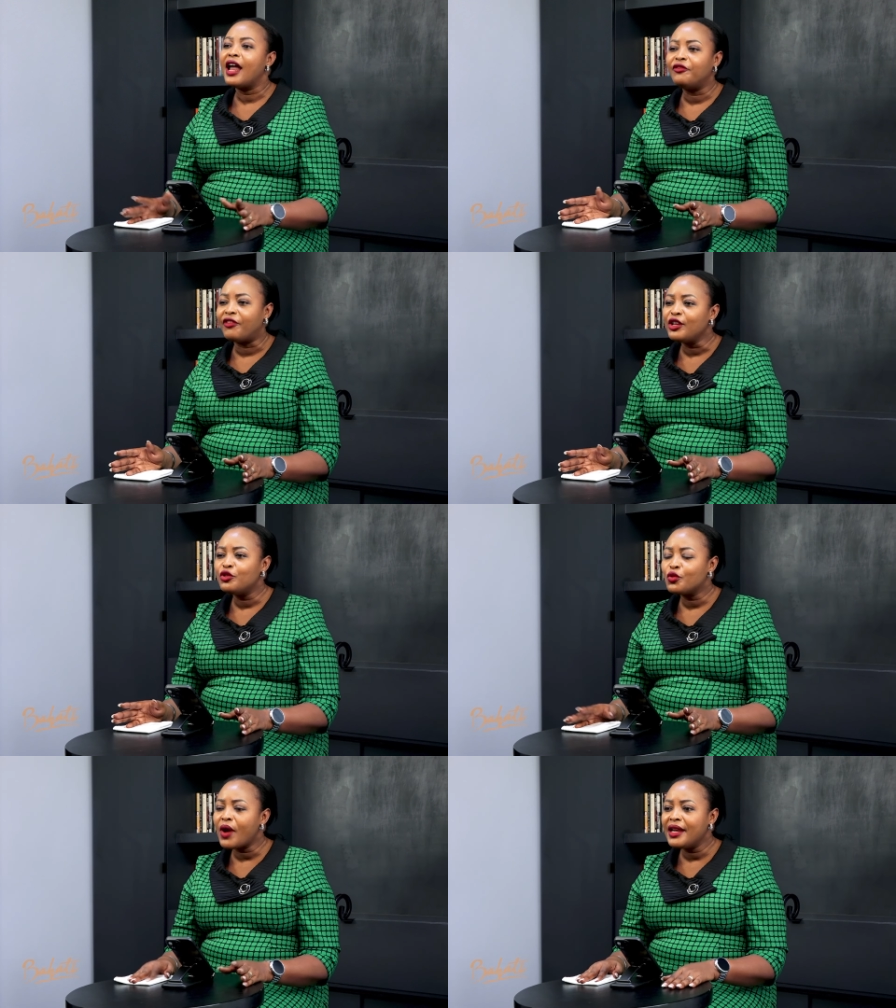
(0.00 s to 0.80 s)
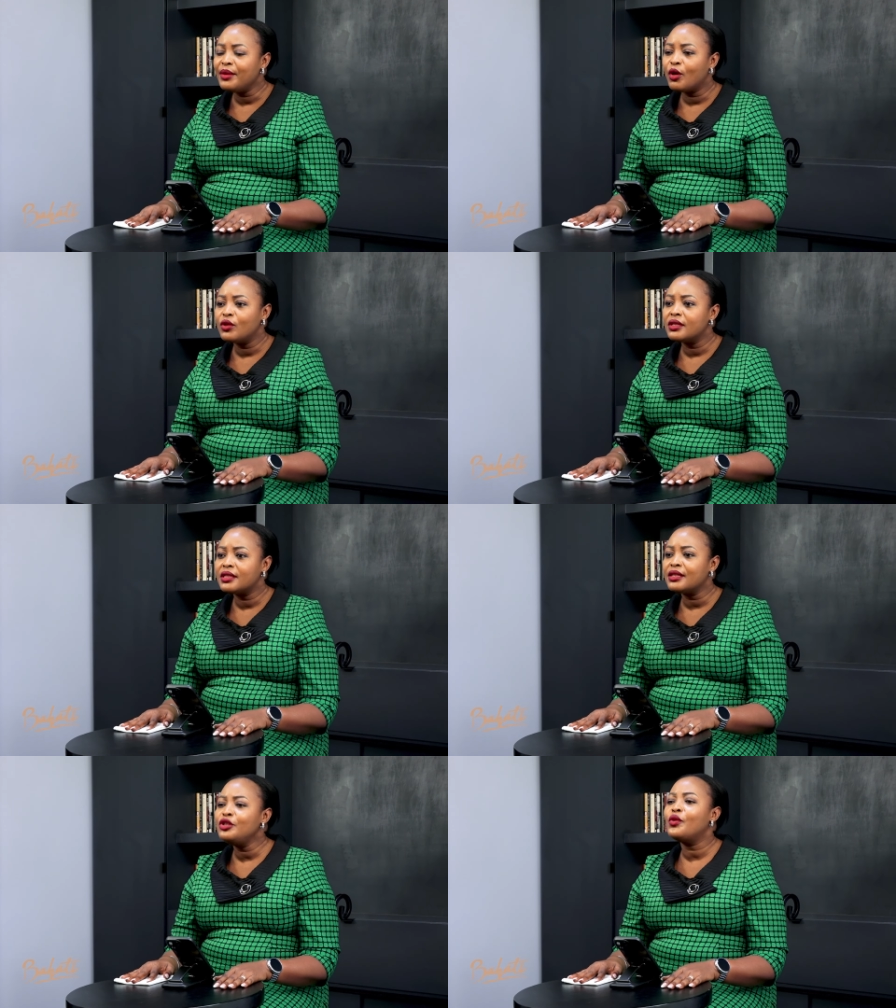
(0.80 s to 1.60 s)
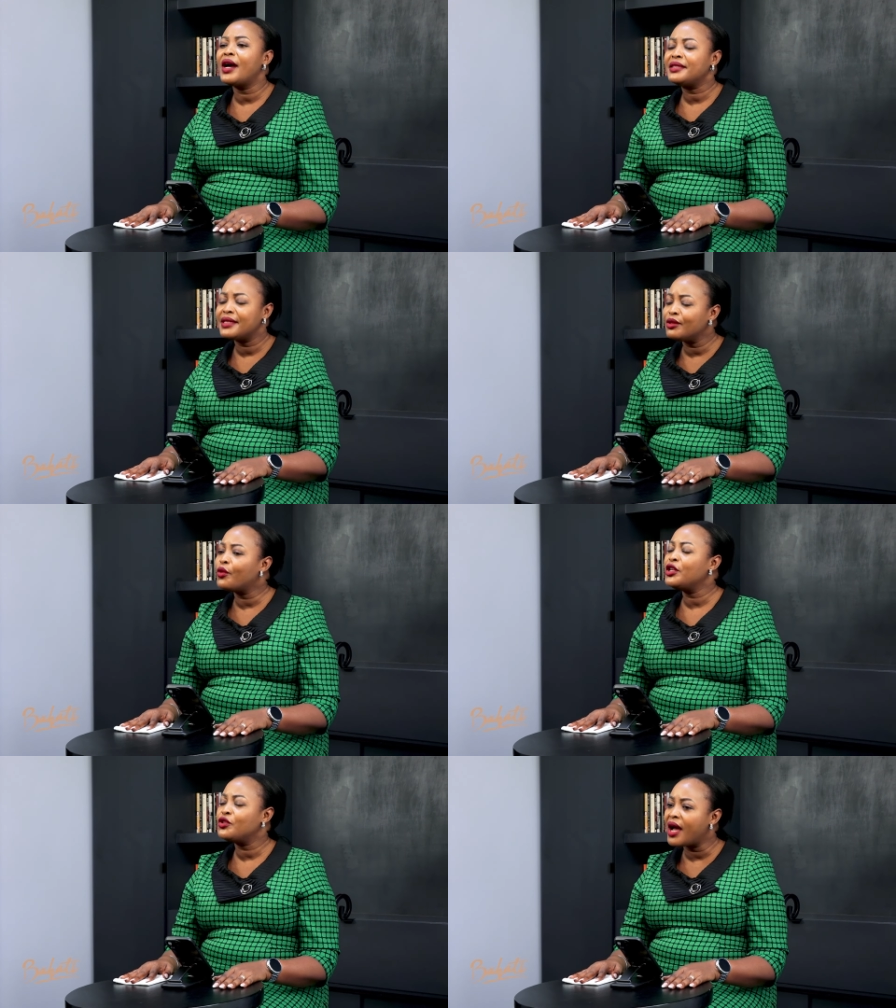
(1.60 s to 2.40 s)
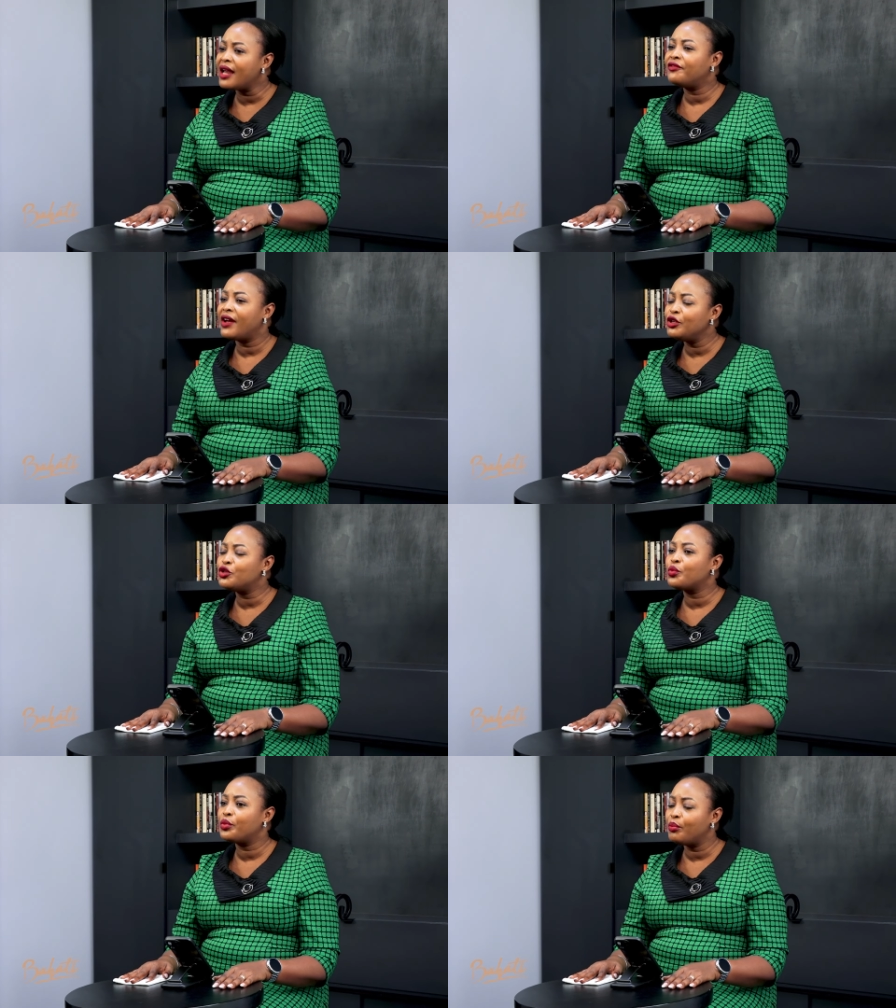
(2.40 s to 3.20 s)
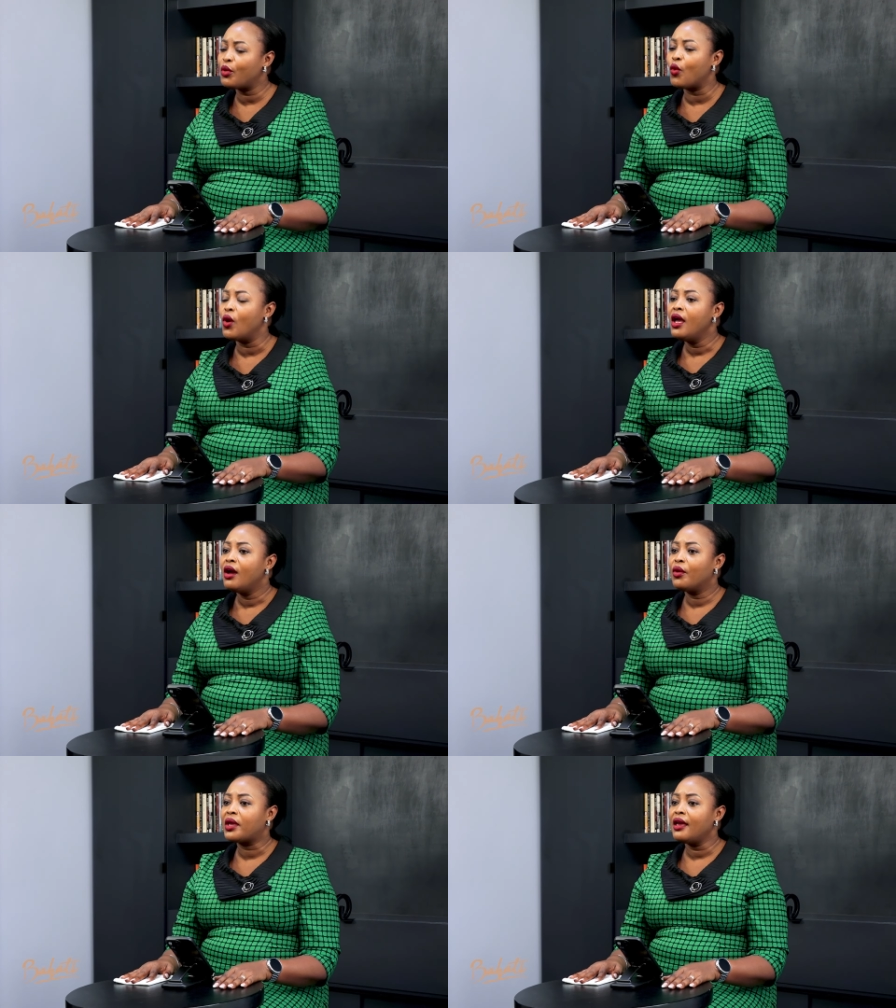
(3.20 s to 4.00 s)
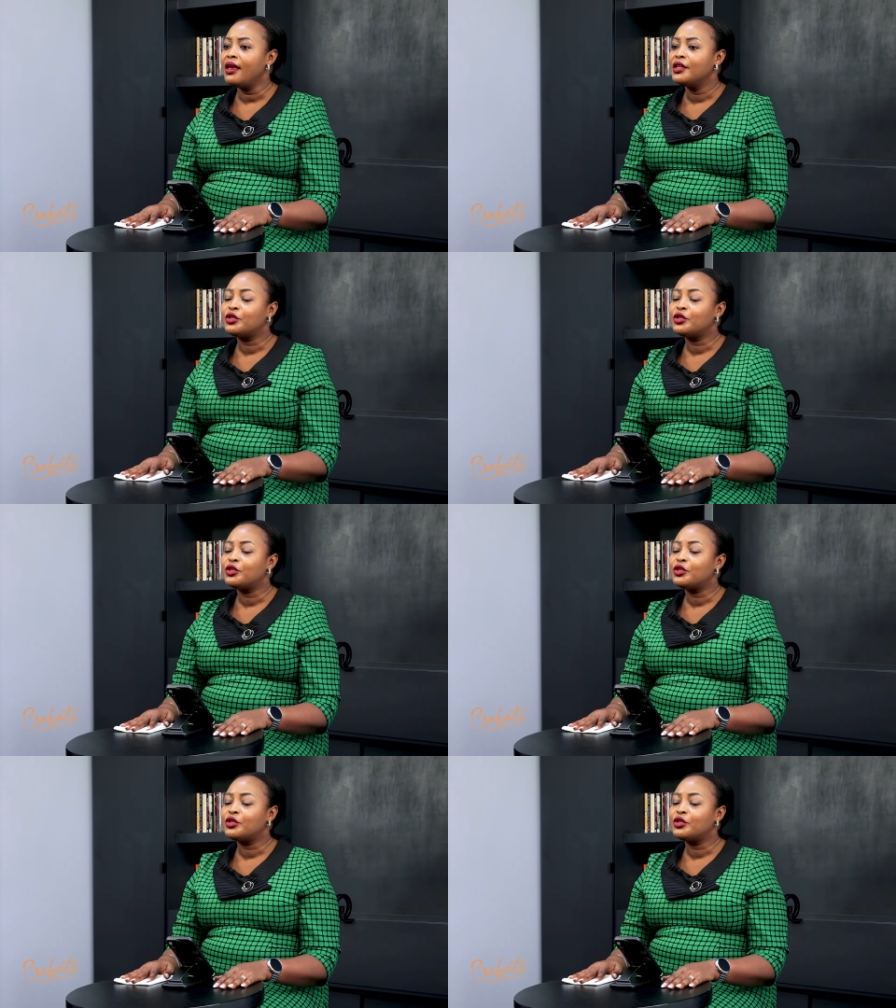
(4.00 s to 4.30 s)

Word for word: add value to animals? You are still going to add value to people, okay?